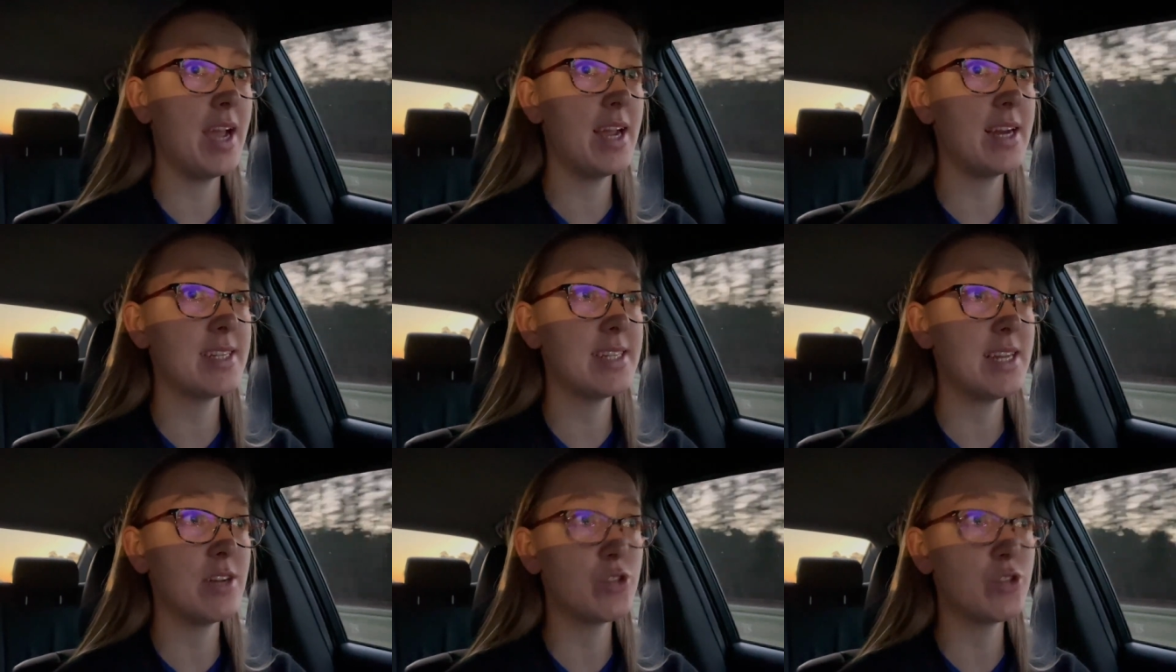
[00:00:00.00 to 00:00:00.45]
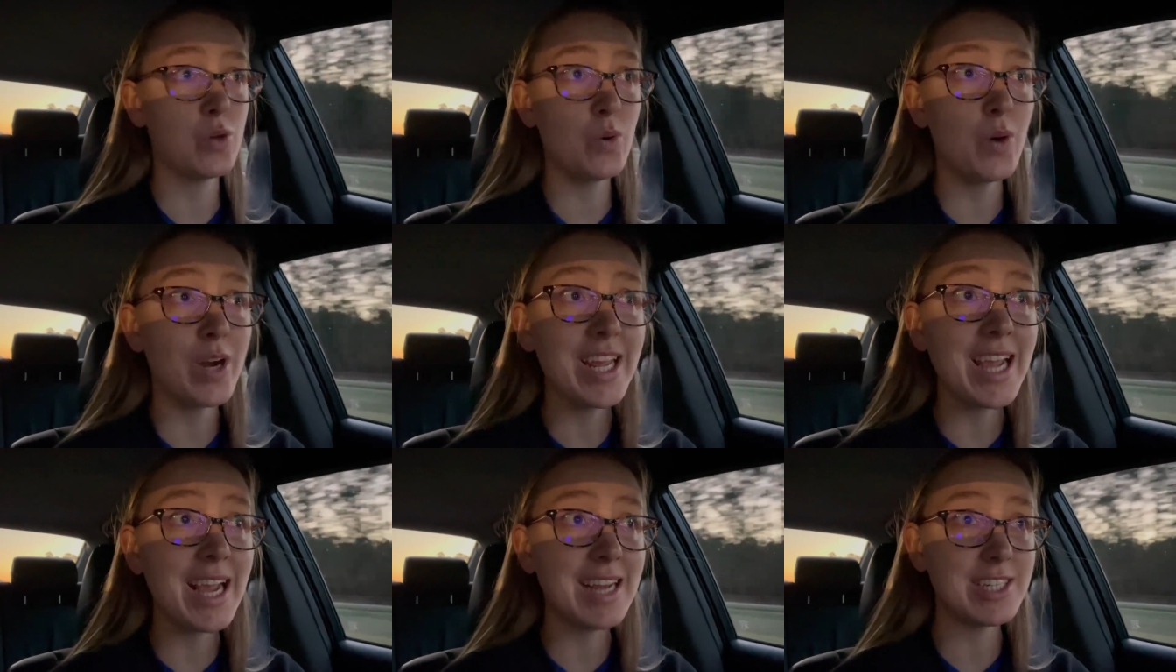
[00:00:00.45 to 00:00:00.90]
It is now
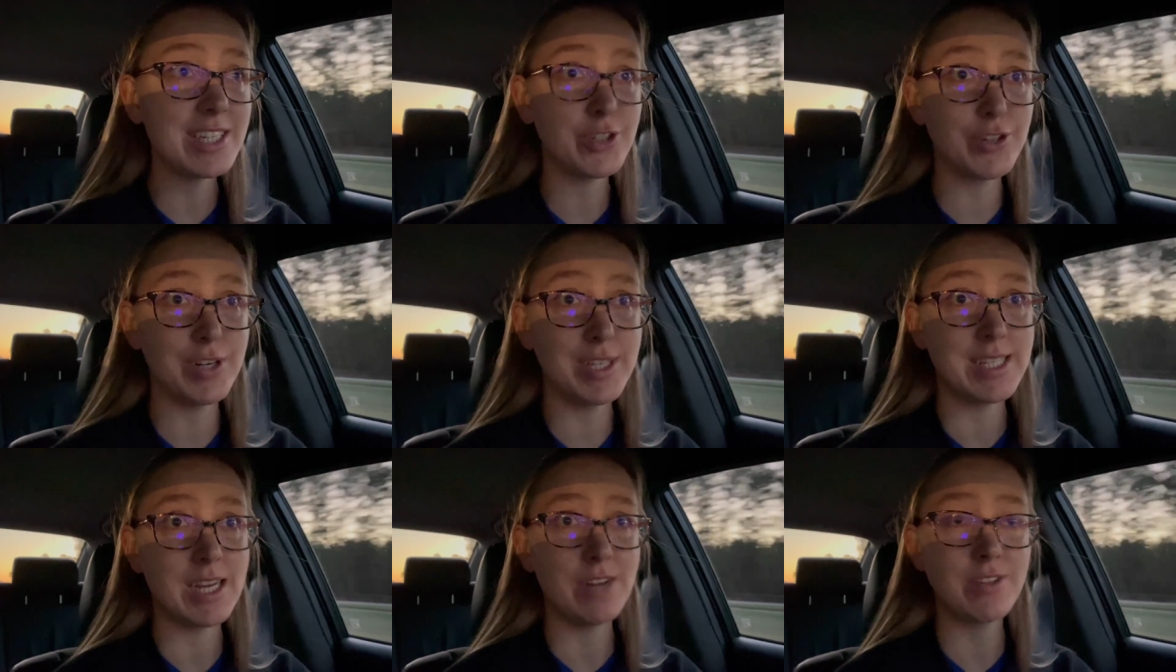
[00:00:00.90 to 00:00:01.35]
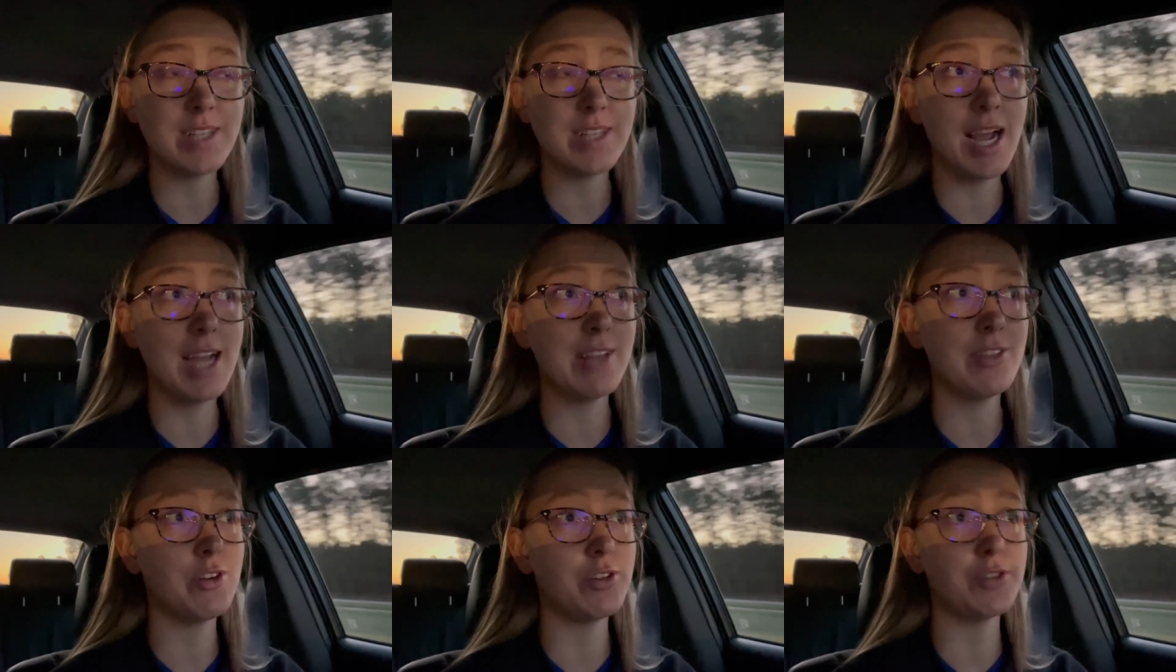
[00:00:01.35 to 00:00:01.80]
twenty-eight degrees
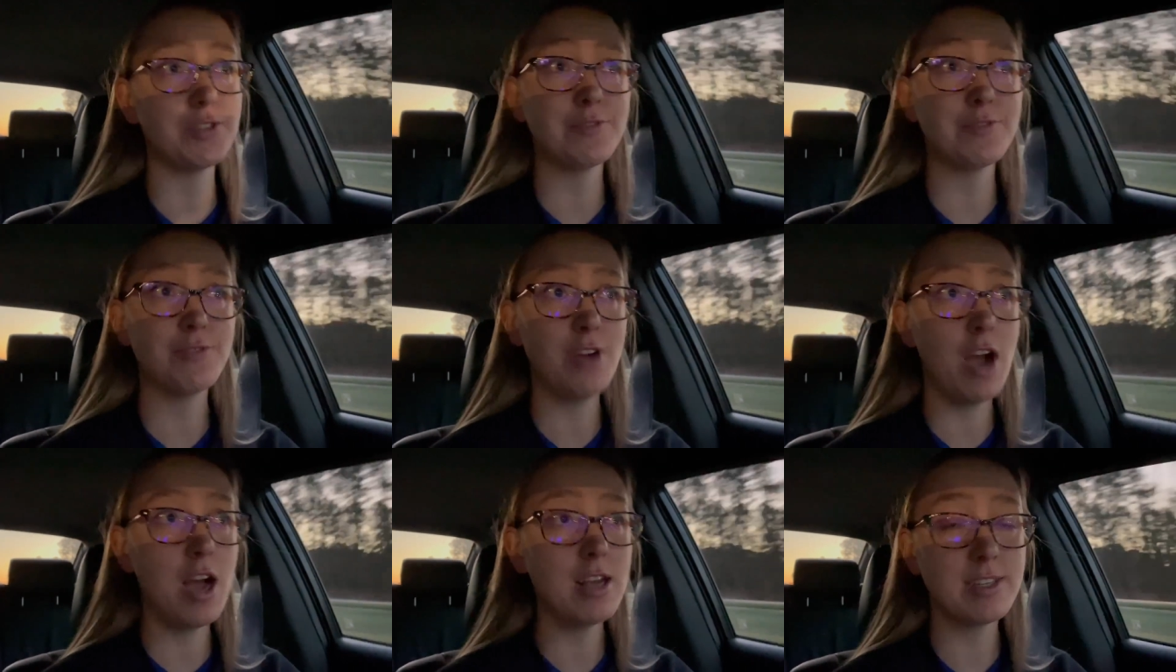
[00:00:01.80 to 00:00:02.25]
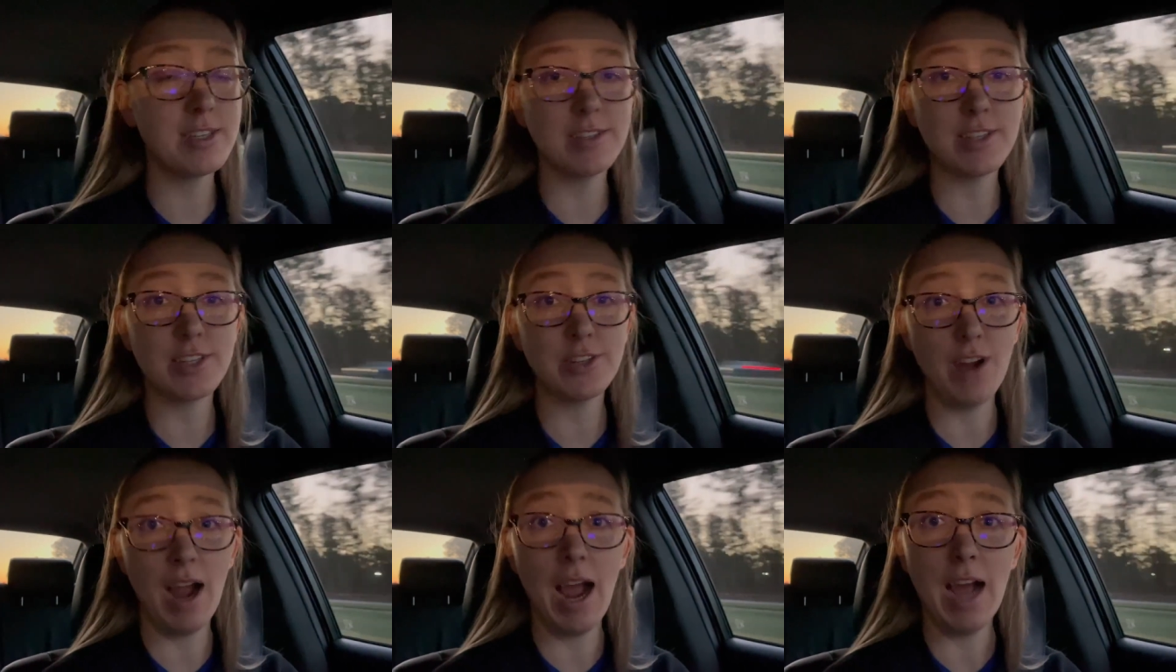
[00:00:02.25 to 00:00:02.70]
outside. There is frost on the
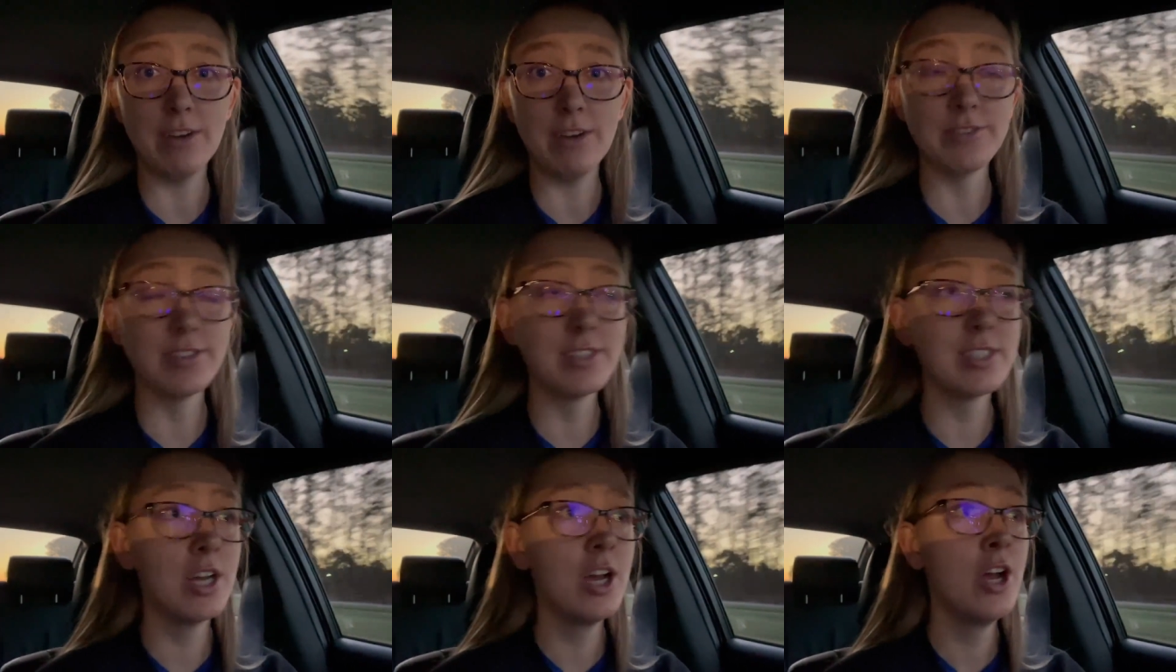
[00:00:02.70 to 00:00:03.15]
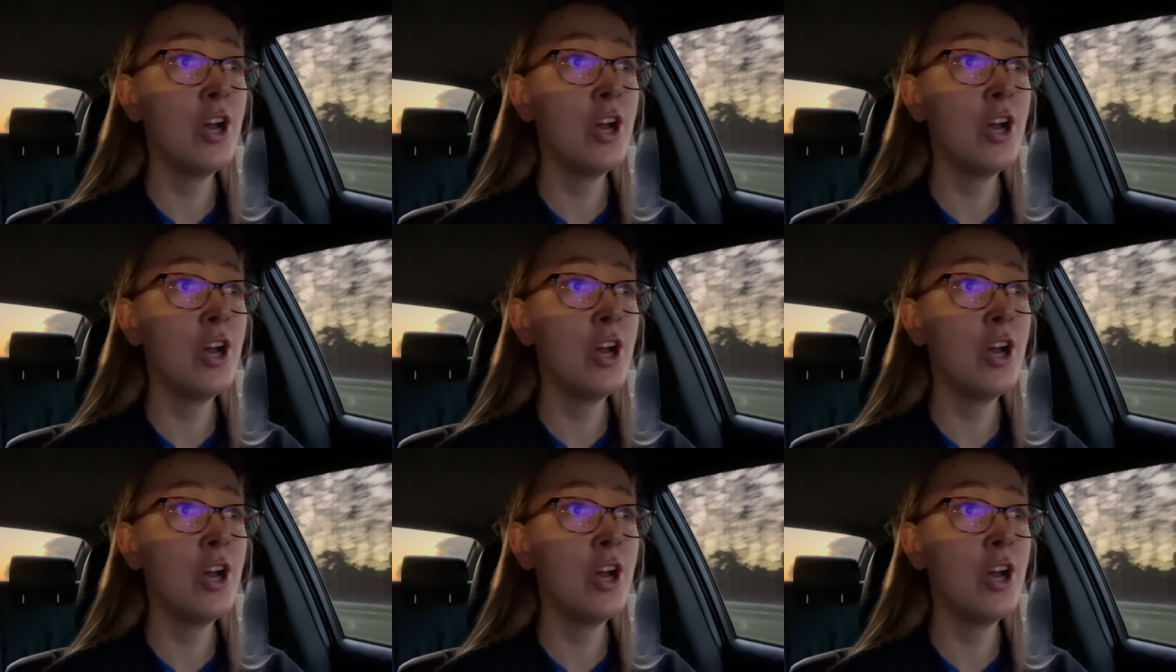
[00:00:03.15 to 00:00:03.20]
ground.